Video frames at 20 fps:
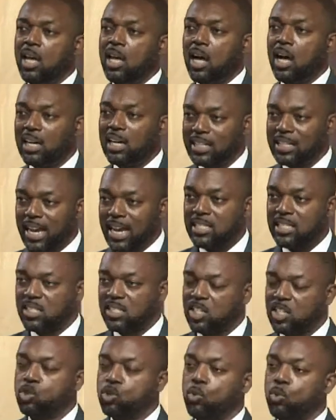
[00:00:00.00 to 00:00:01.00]
against
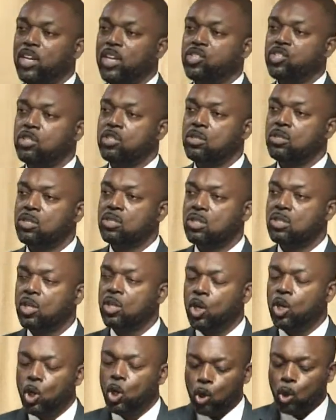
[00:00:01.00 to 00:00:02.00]
situations
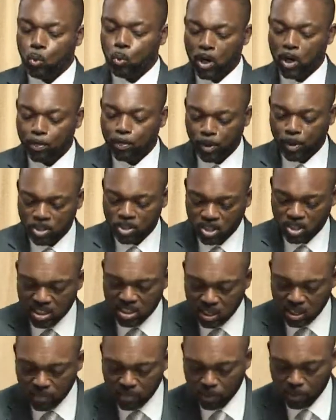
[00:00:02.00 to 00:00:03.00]
where persons
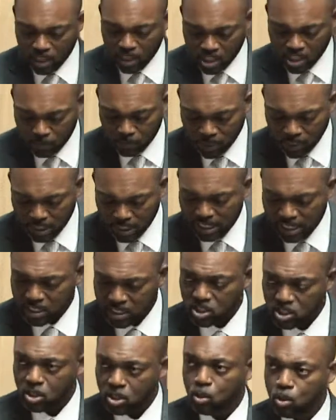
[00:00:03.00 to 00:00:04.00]
living with HIV and
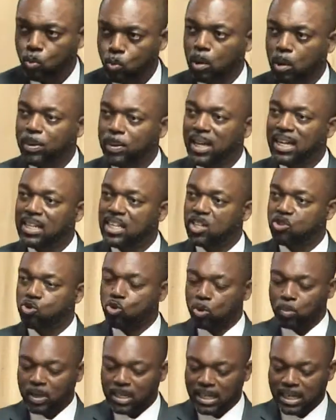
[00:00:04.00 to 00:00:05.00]
AIDS were being
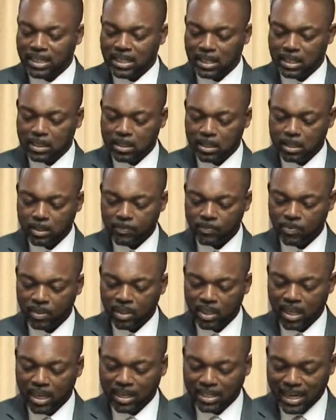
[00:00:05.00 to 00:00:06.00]
discriminated
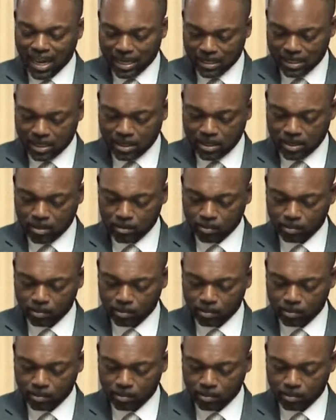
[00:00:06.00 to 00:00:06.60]
against.